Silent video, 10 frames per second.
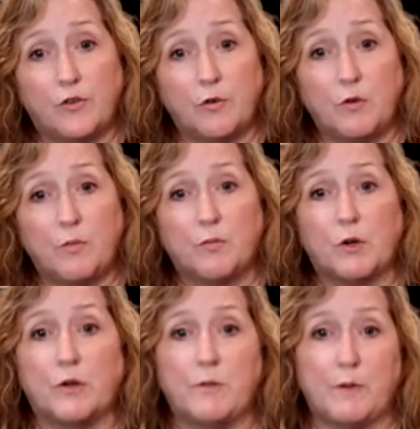group, we're
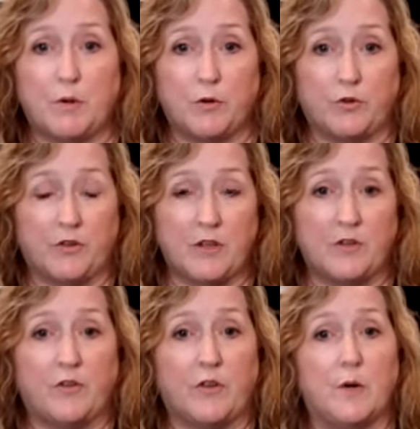going to be posting
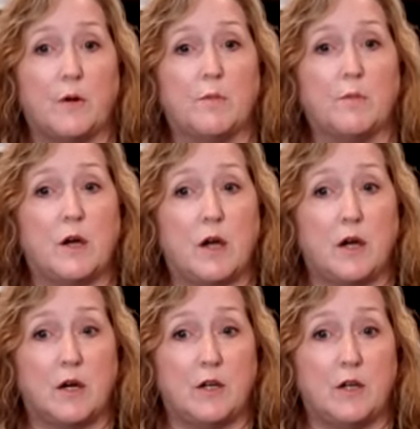some
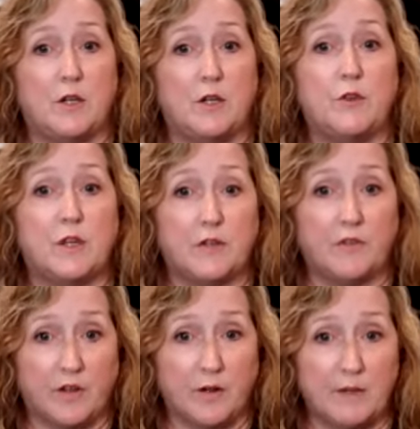new
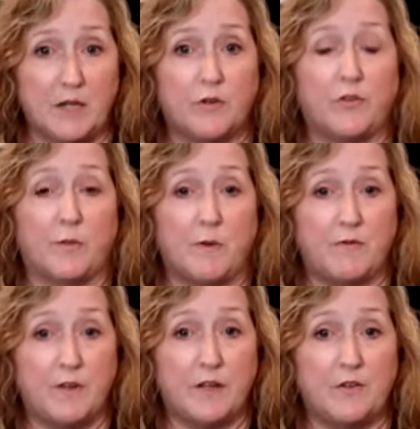things coming out, some
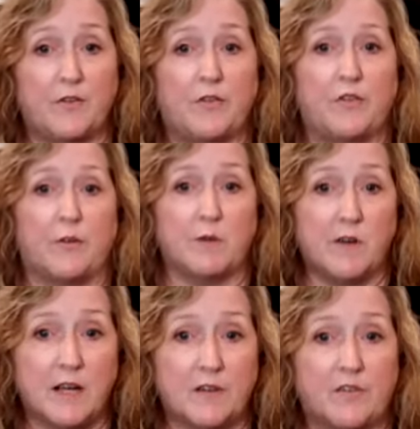events, some
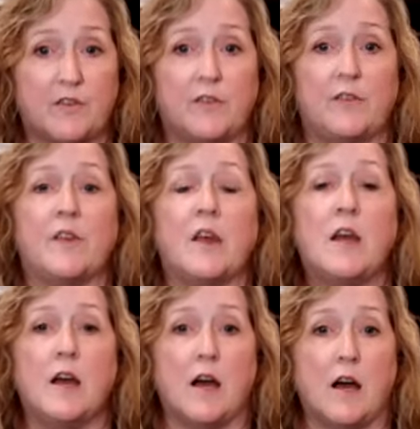classes.
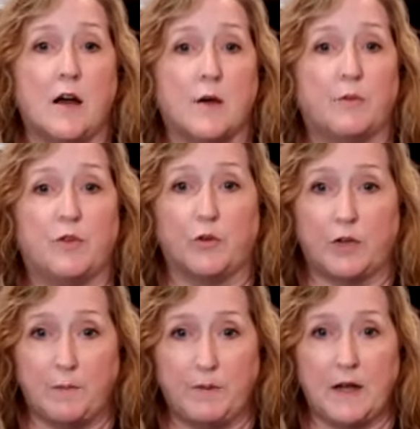So
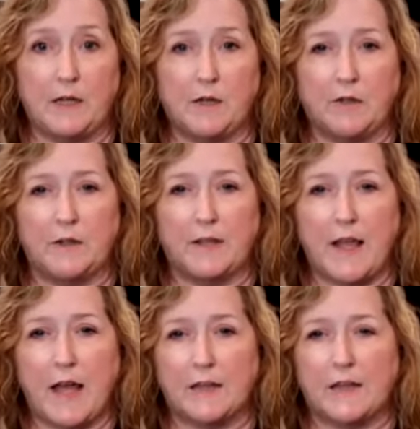keep an eye on
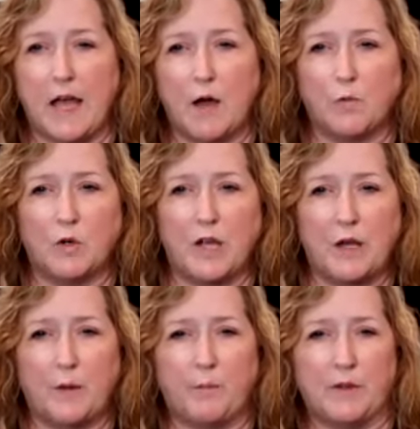that. That will
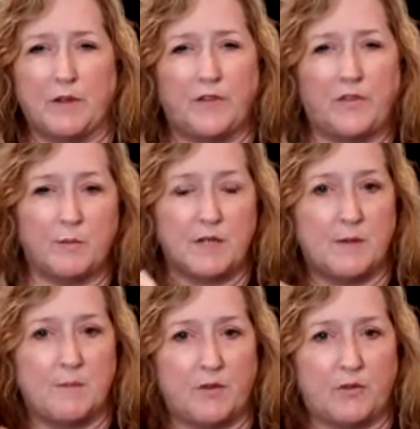happen
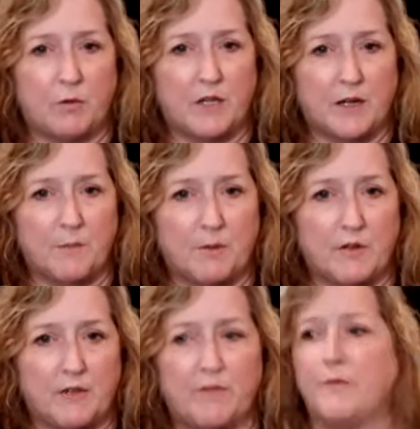sometime this week, I
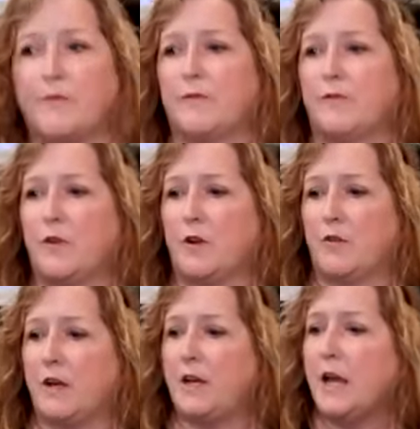believe. All
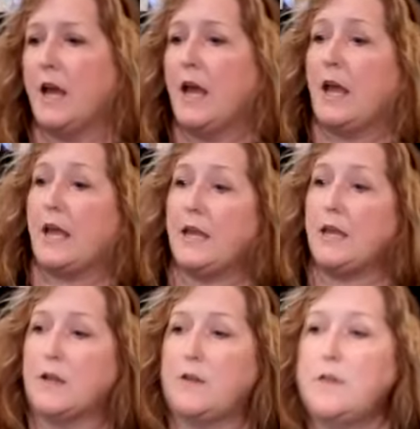right.
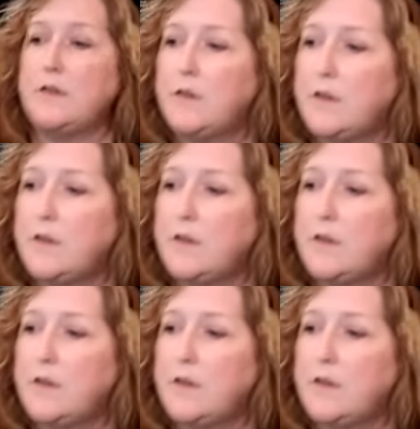And